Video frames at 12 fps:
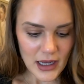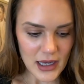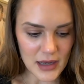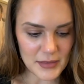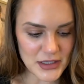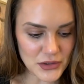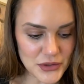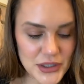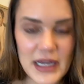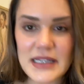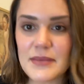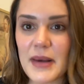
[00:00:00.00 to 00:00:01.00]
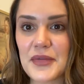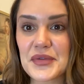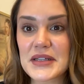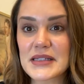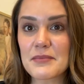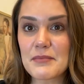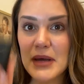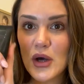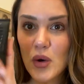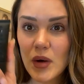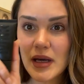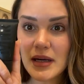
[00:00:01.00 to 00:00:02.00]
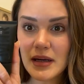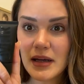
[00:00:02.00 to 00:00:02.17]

I told you guys about this Milk.